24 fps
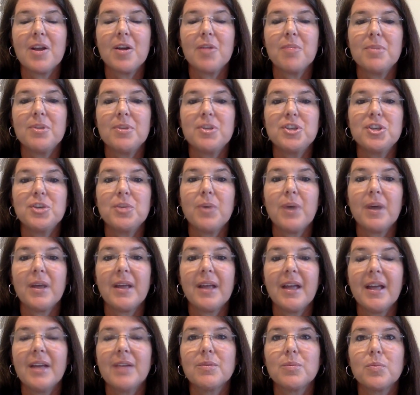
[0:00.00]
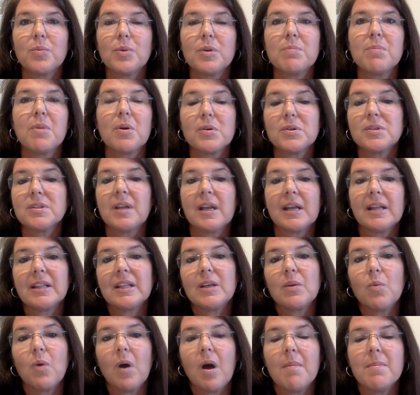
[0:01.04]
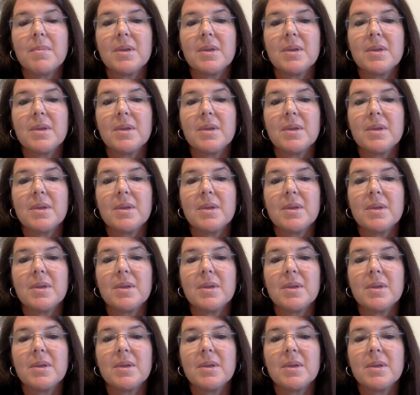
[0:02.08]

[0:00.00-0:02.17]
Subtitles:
OBGYN would most likely want